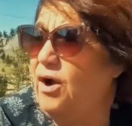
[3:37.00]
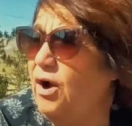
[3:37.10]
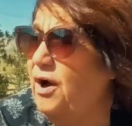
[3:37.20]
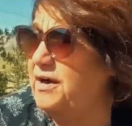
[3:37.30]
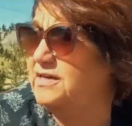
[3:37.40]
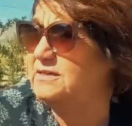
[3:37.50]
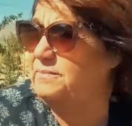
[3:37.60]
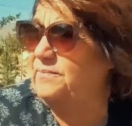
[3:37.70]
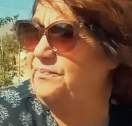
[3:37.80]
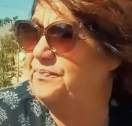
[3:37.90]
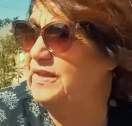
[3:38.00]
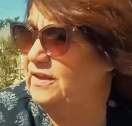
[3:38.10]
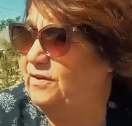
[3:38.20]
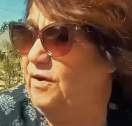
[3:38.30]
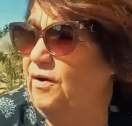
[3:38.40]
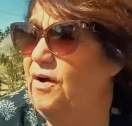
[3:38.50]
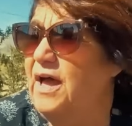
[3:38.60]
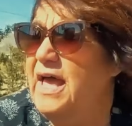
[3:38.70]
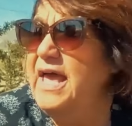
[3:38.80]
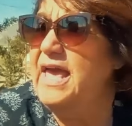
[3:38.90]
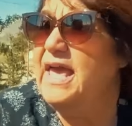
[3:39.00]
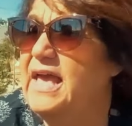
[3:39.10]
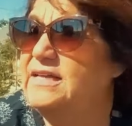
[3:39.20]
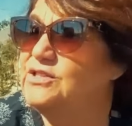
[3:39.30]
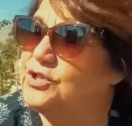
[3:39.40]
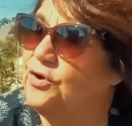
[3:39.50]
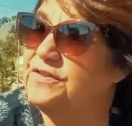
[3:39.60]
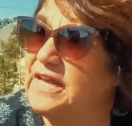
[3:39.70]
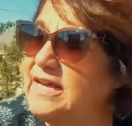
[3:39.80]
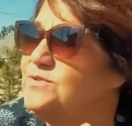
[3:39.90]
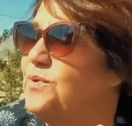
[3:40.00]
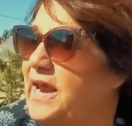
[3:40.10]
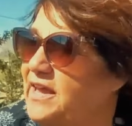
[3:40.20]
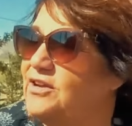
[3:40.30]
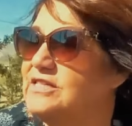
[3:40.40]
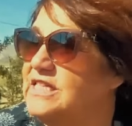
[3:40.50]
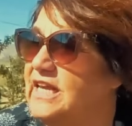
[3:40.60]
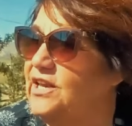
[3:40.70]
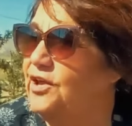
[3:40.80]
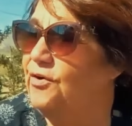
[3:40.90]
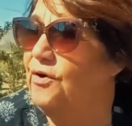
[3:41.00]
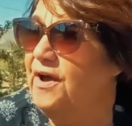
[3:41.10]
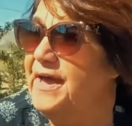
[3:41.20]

heart you know and so that's what i continue